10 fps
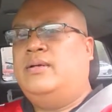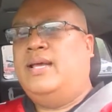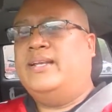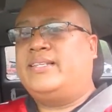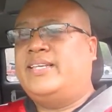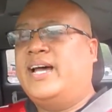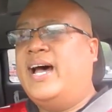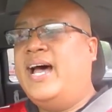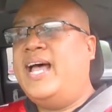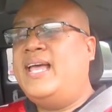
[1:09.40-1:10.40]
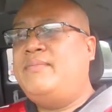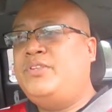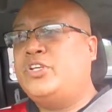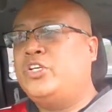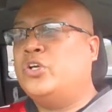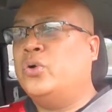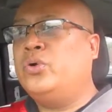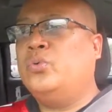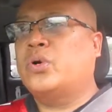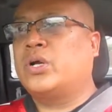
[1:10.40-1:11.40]
and it's time to go
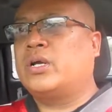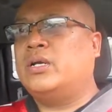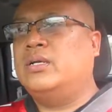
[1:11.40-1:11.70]
to work.